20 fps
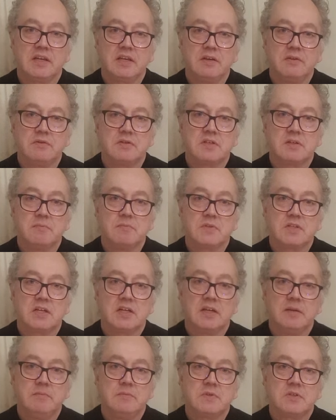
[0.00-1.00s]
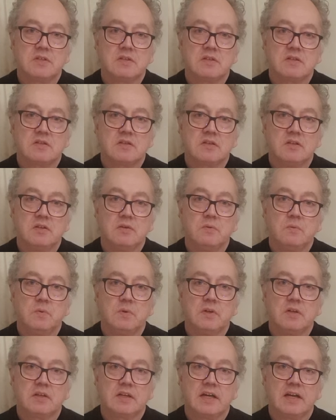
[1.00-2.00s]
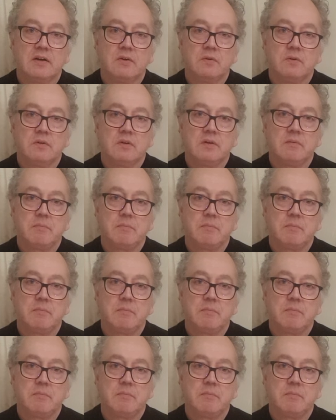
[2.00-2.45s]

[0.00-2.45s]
use sometimes to work out